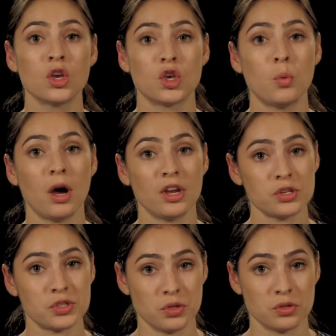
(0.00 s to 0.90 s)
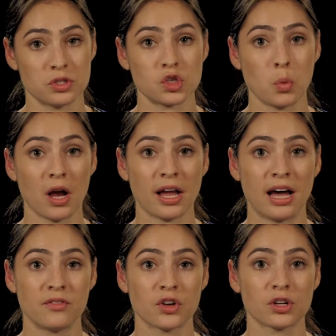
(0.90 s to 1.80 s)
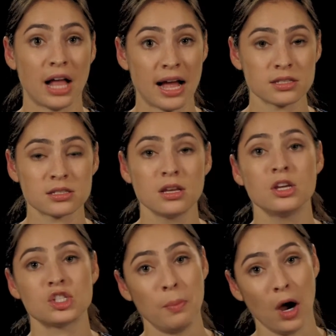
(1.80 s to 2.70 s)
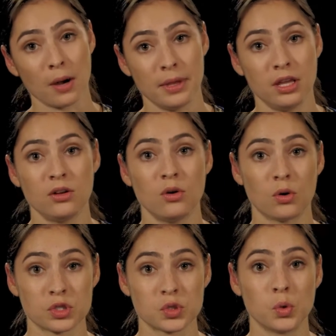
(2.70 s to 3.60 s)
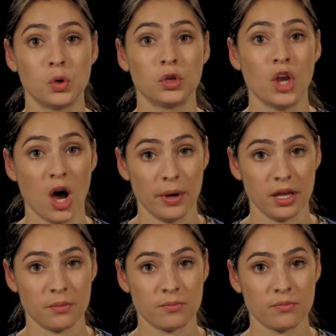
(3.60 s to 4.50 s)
you want your students to walk out of your class, department, or school knowing